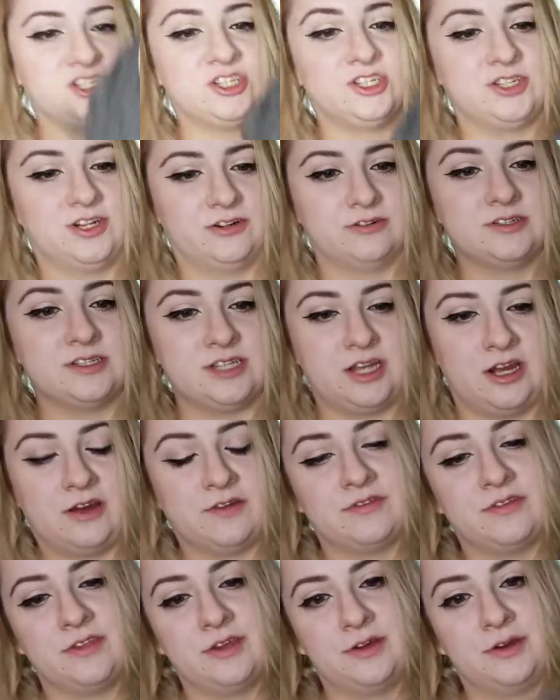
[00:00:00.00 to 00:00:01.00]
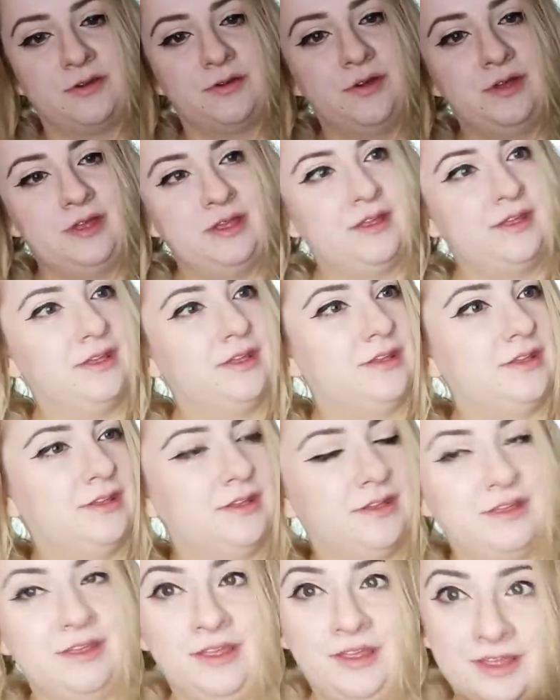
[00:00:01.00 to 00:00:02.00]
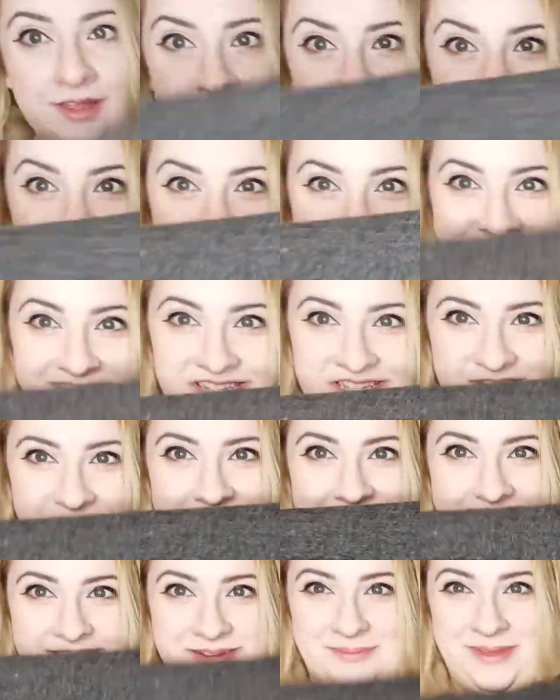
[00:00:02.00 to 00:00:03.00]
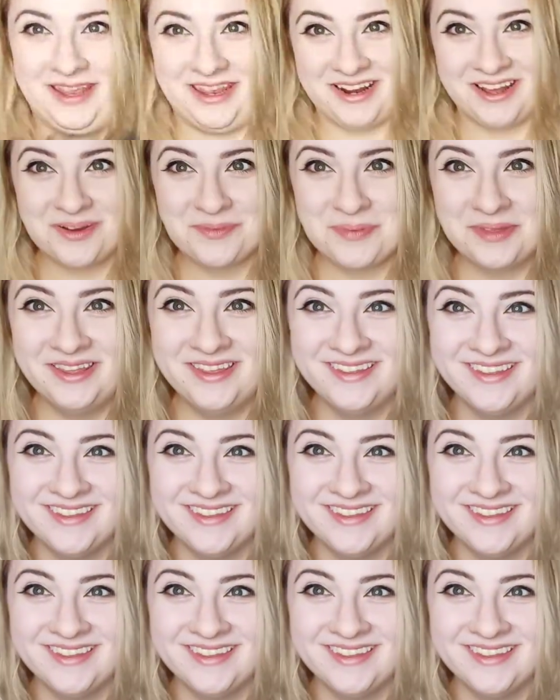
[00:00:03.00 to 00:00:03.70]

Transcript: it's so soft though, so I had to pick it up.